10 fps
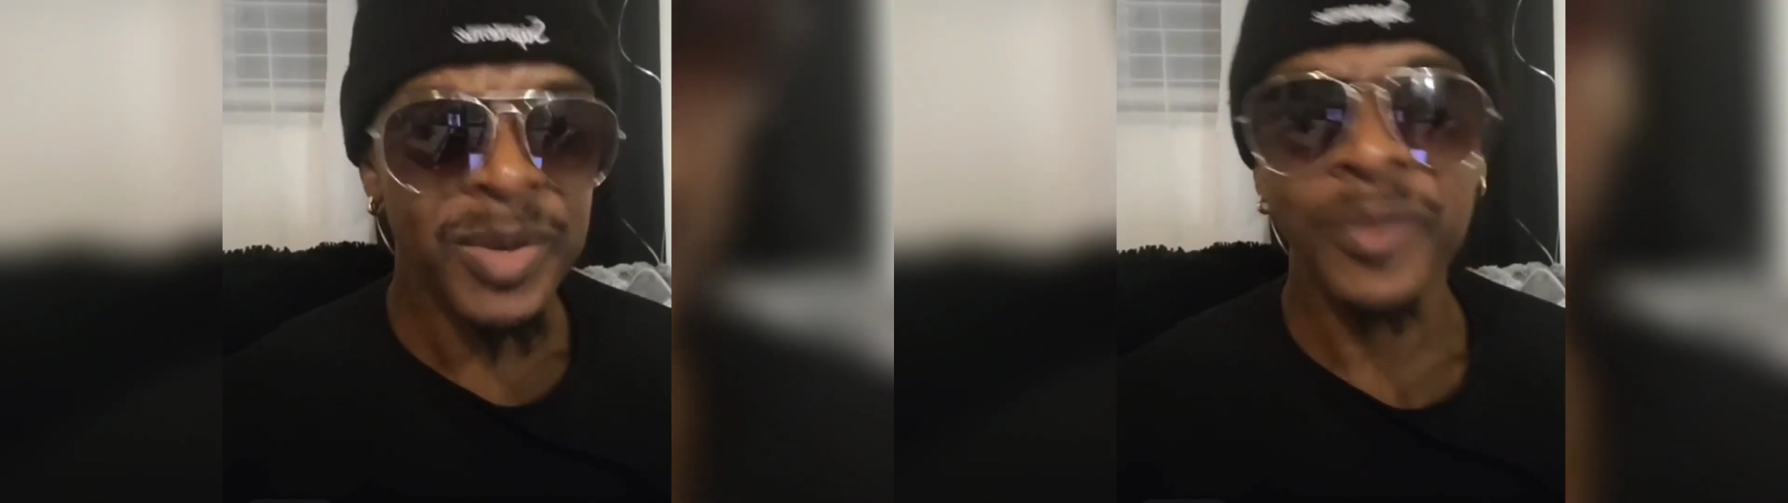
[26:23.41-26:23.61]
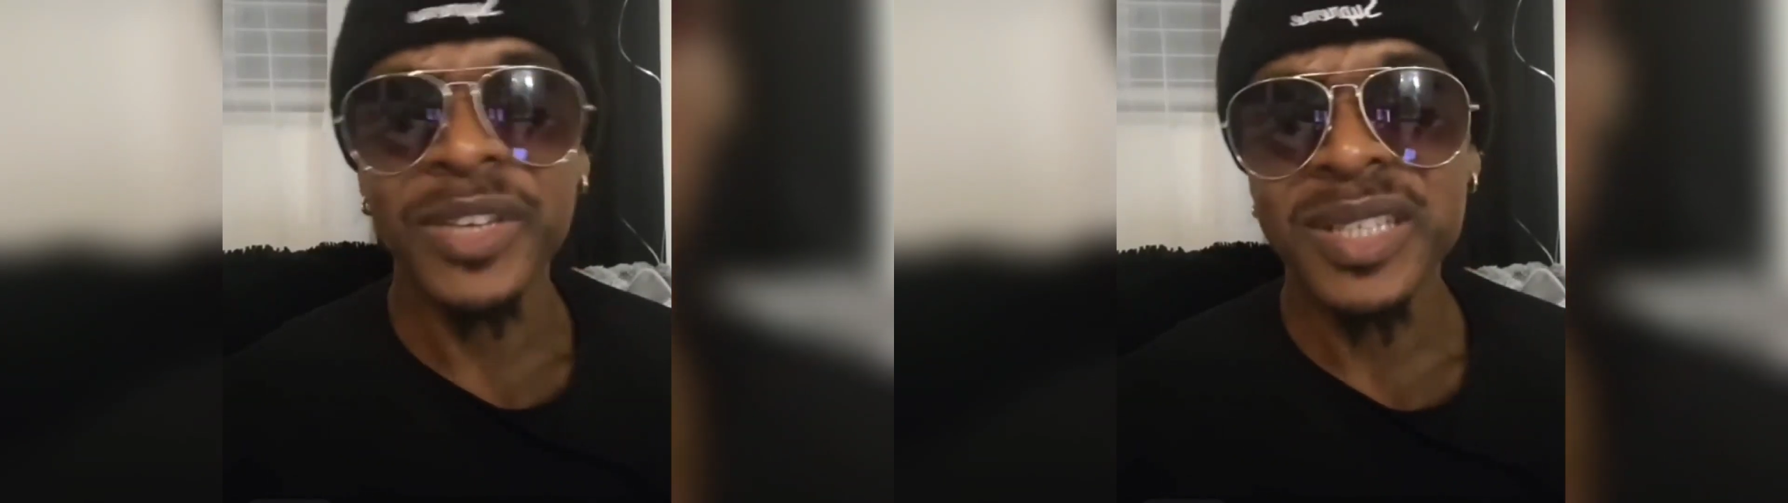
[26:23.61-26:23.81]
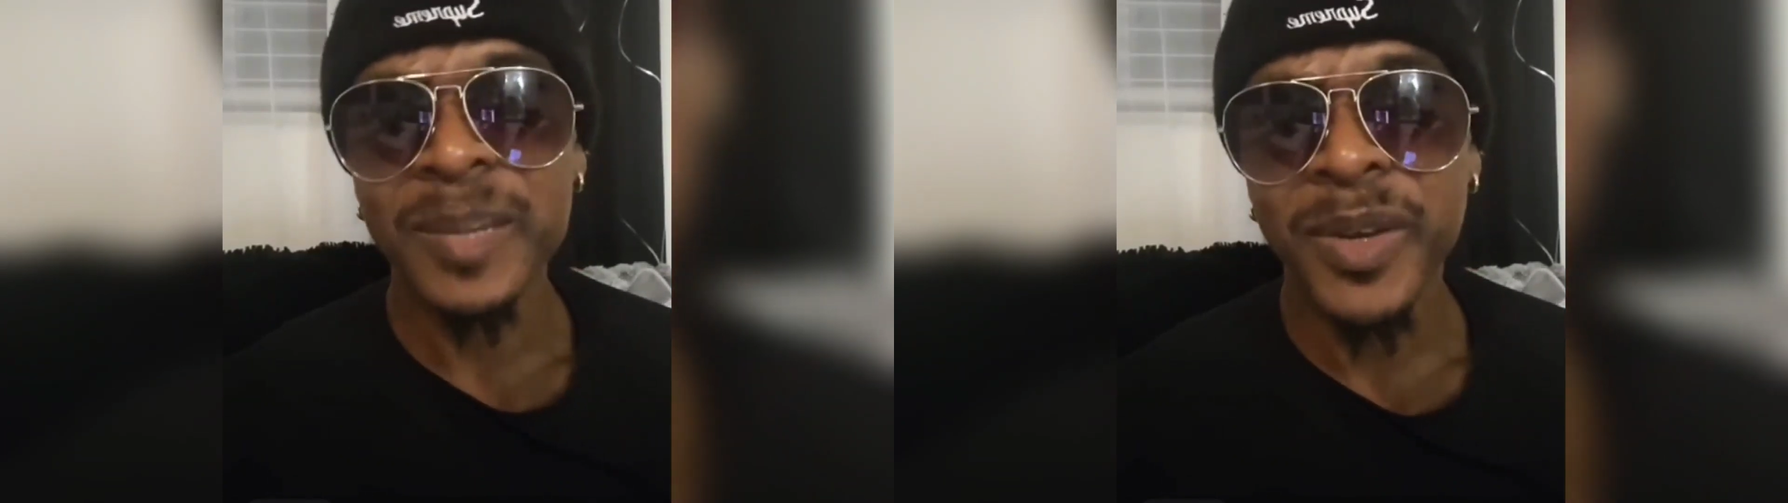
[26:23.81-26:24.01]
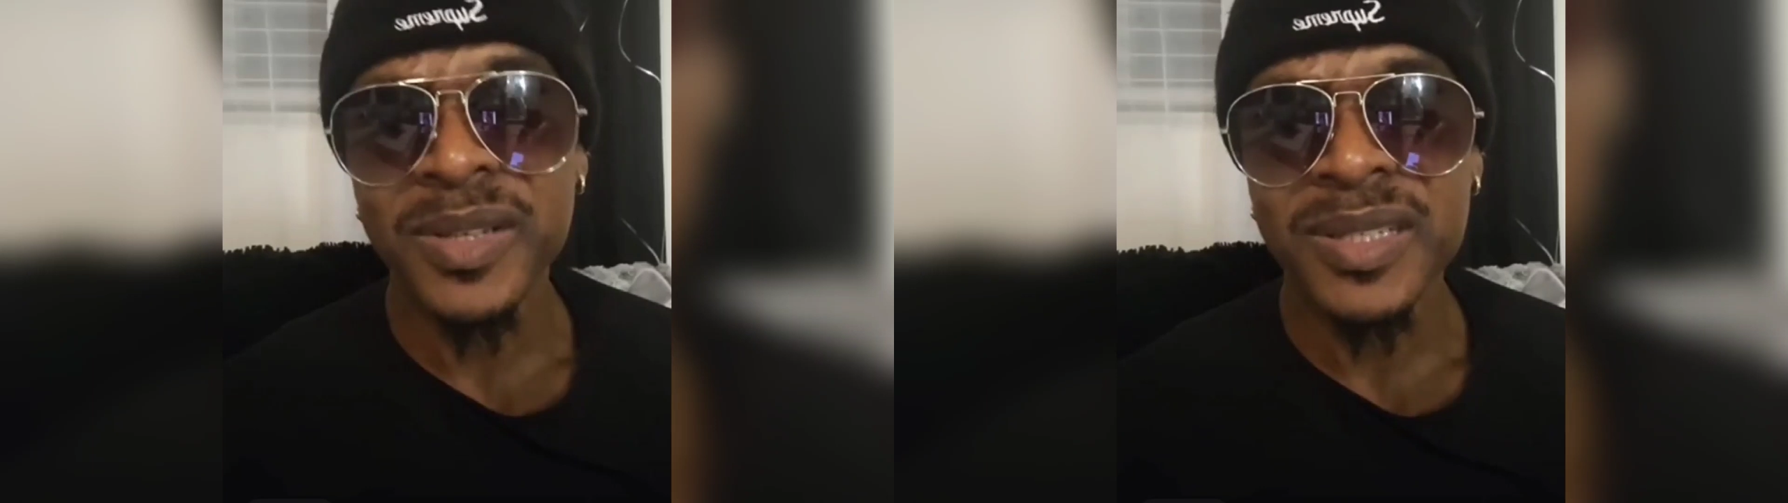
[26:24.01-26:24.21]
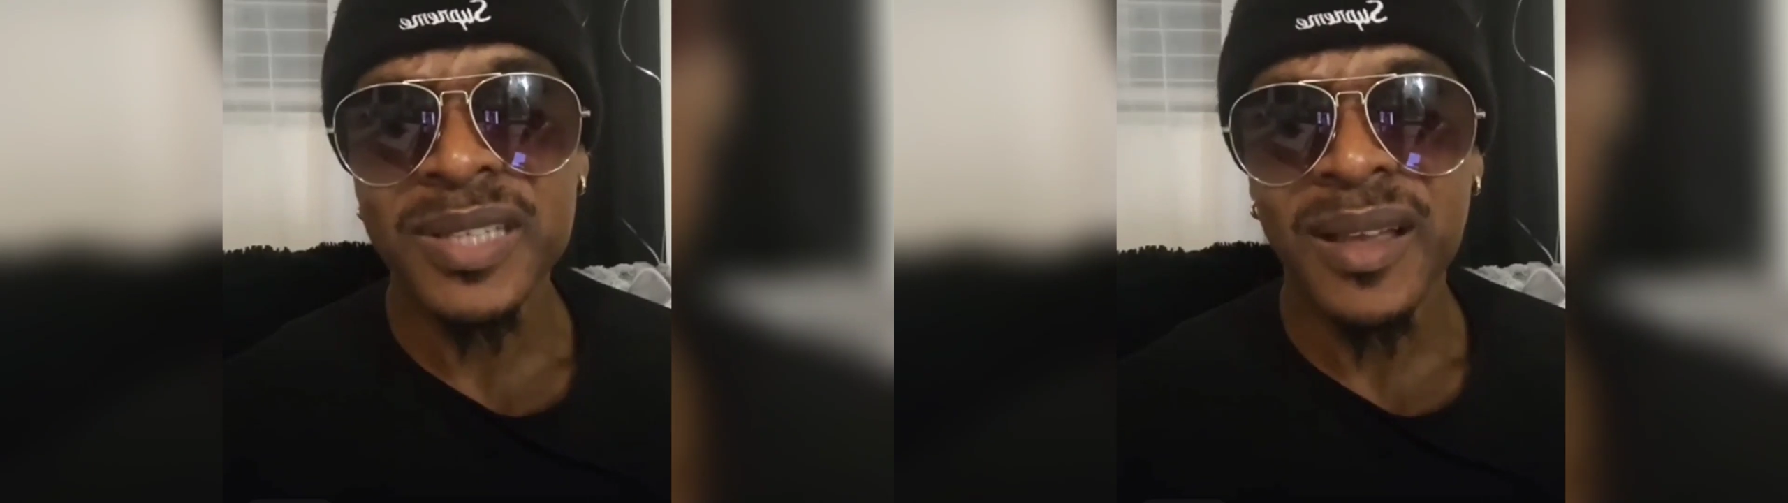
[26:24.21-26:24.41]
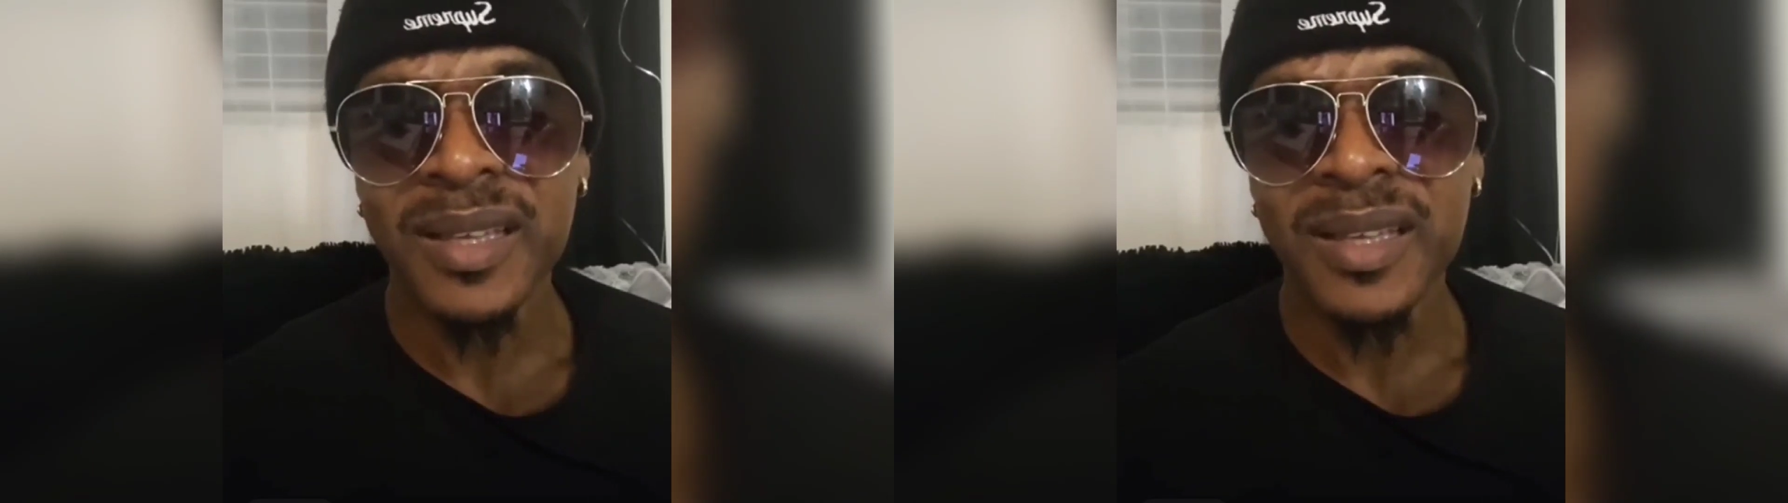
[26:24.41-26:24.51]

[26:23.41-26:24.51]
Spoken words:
obviously the person